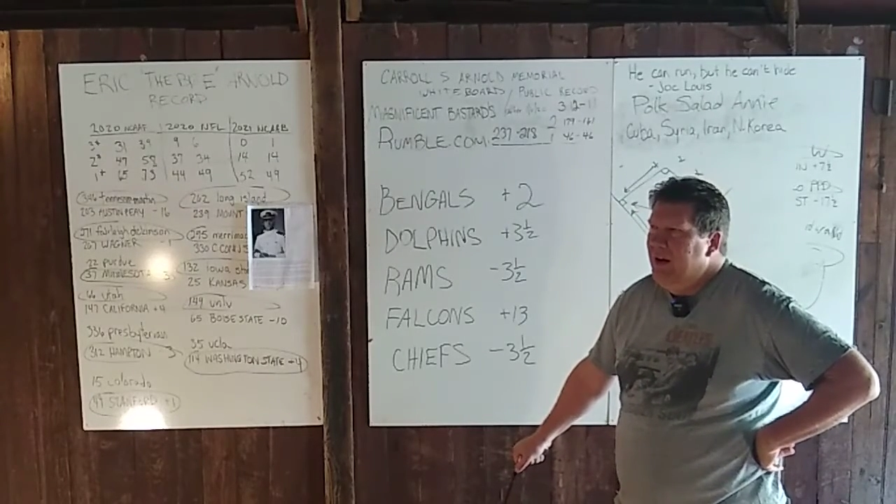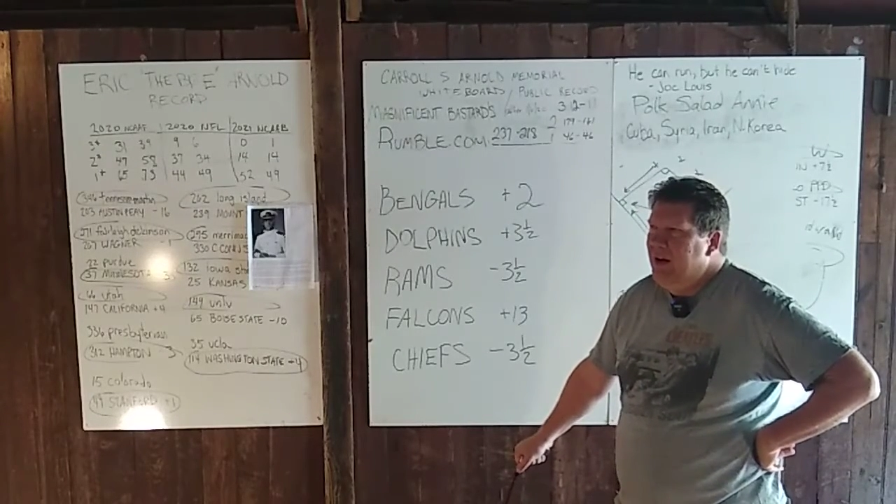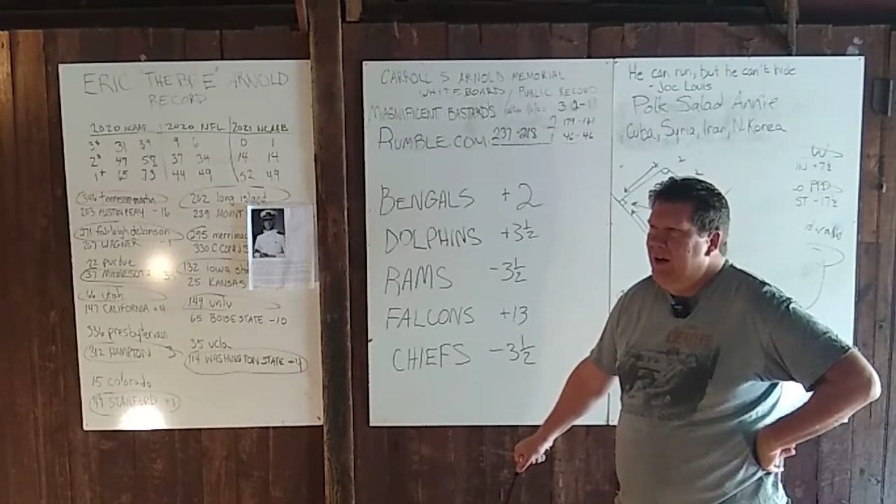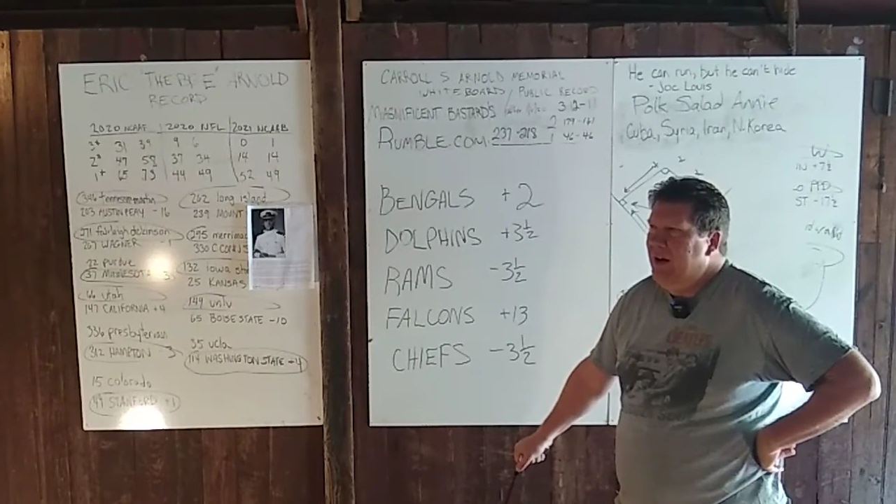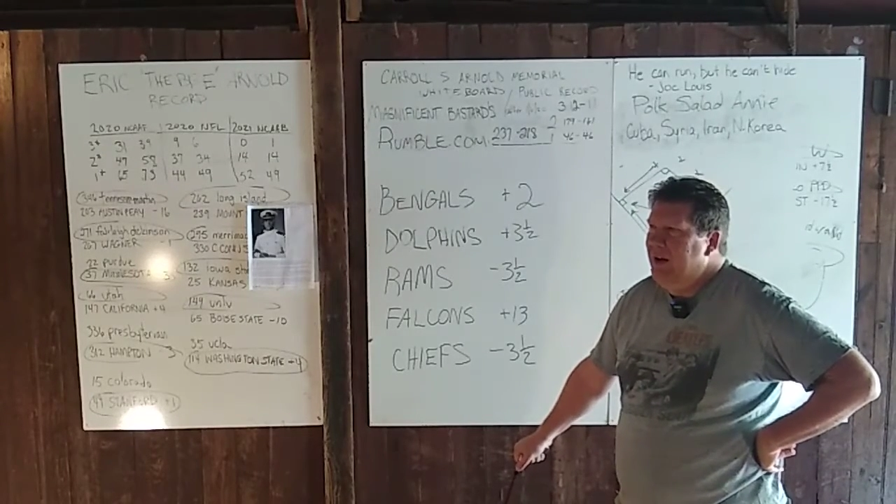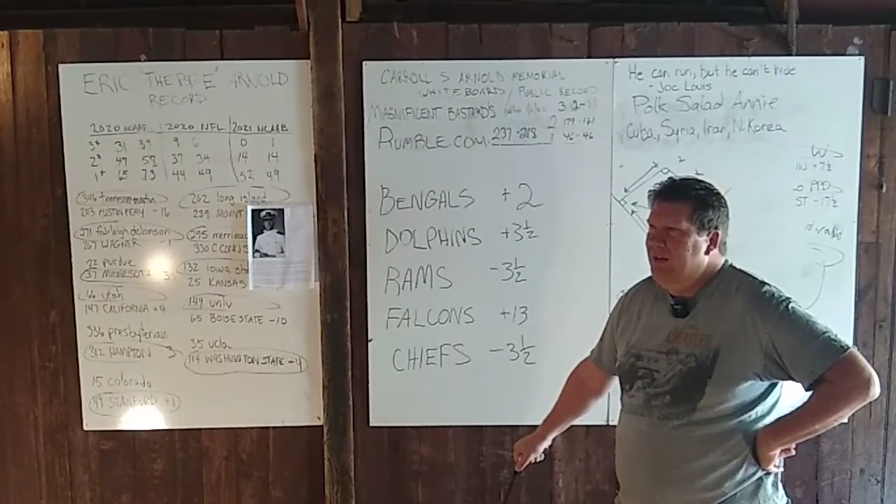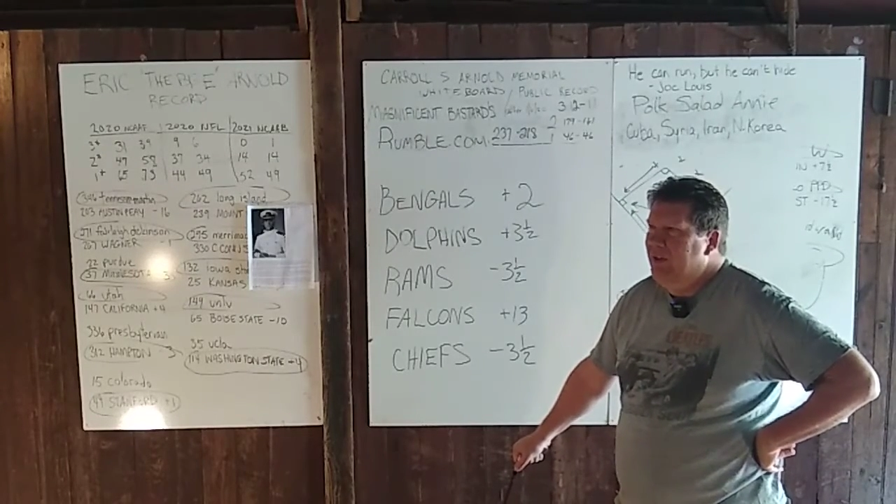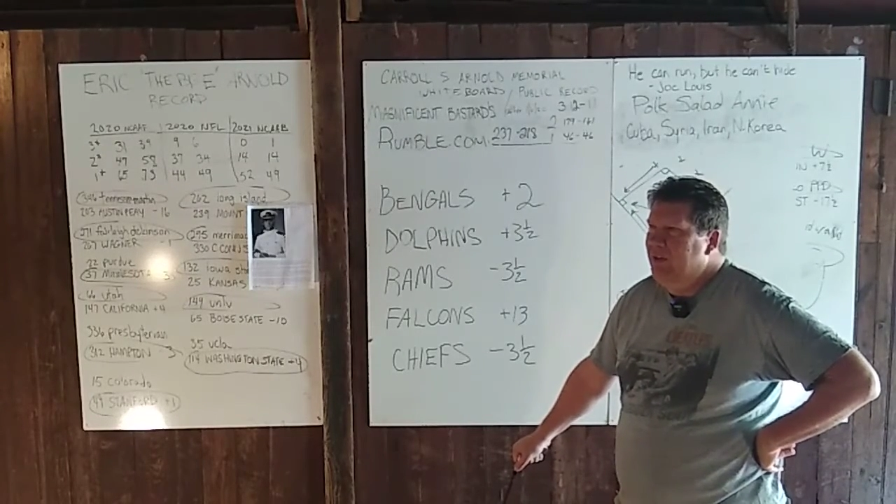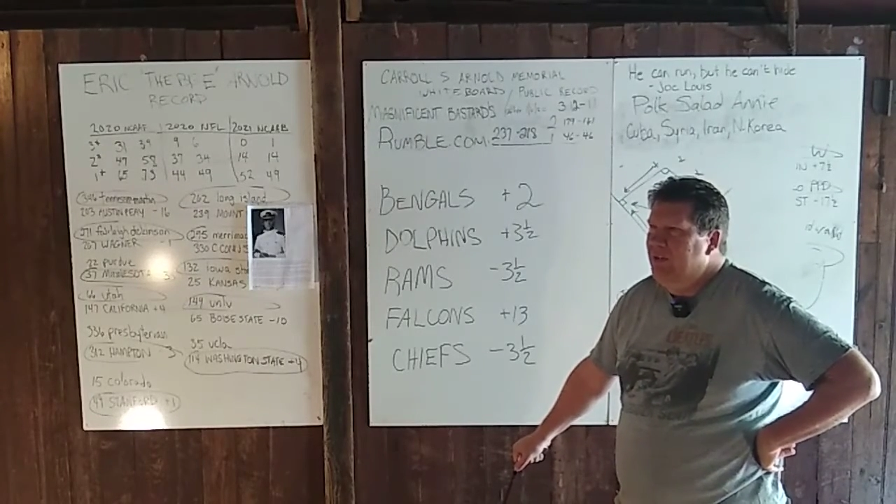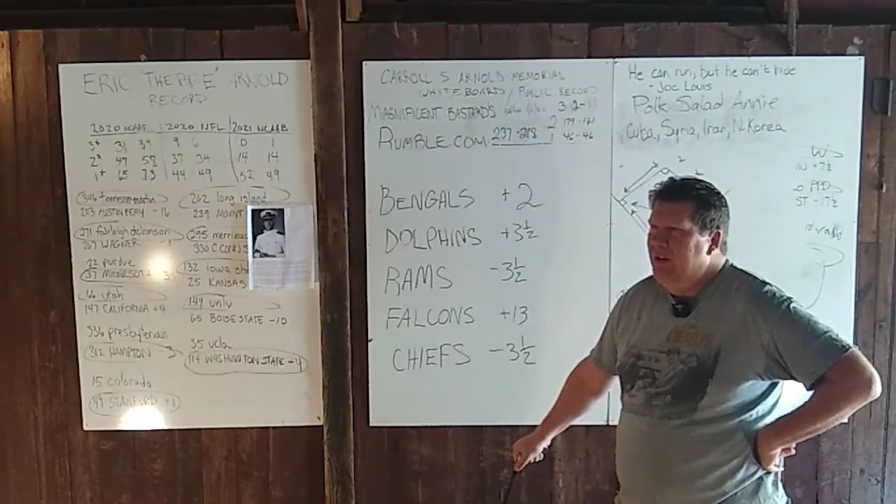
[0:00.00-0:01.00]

I don't